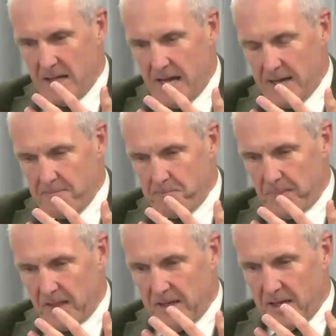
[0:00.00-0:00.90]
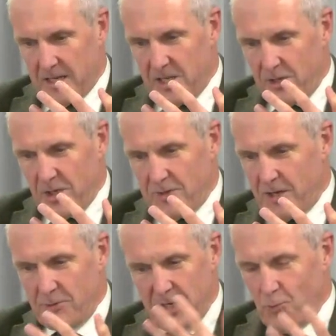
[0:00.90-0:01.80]
um, you, you
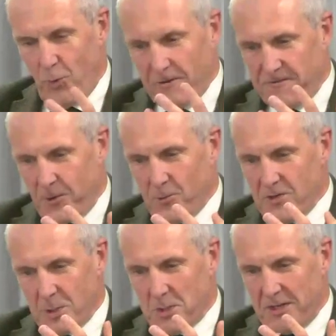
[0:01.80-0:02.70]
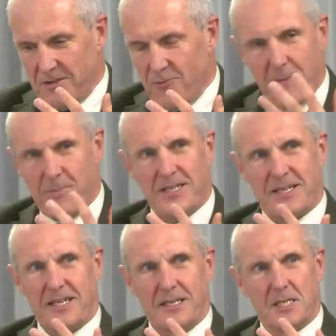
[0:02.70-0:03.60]
don't know what fault you're trying to
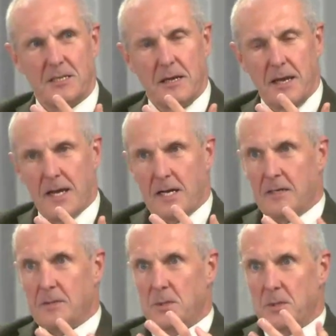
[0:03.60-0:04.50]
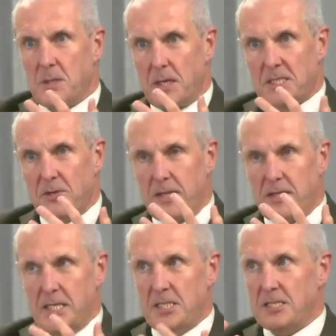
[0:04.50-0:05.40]
replicate. So
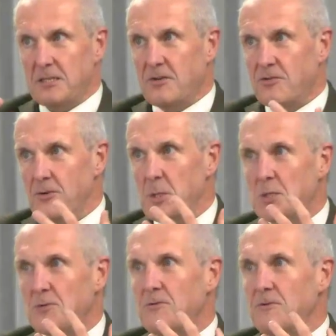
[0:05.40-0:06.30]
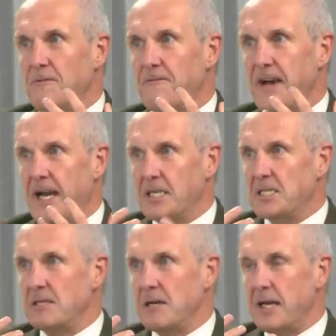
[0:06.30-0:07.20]
this is a crucial
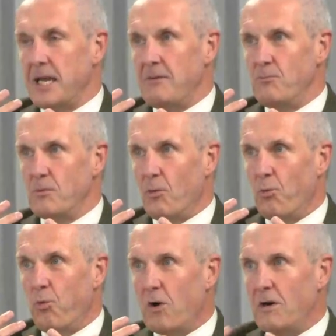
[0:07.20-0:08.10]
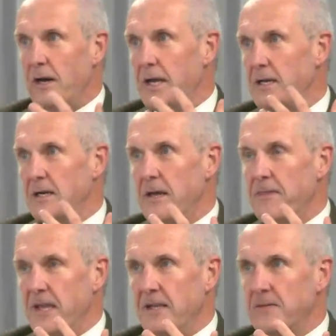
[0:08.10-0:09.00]
factor in why I
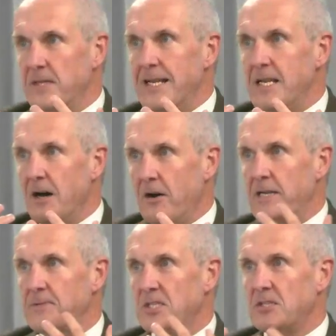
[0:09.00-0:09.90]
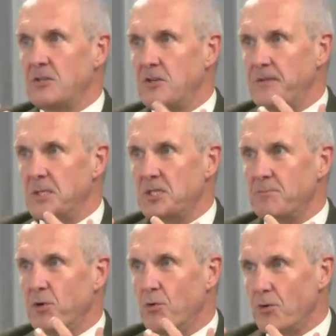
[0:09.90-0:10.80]
think the live service
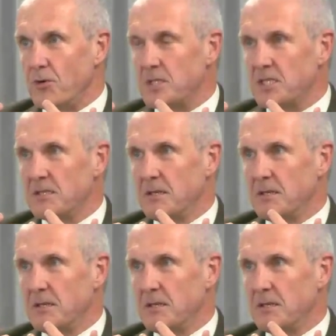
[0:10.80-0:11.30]
support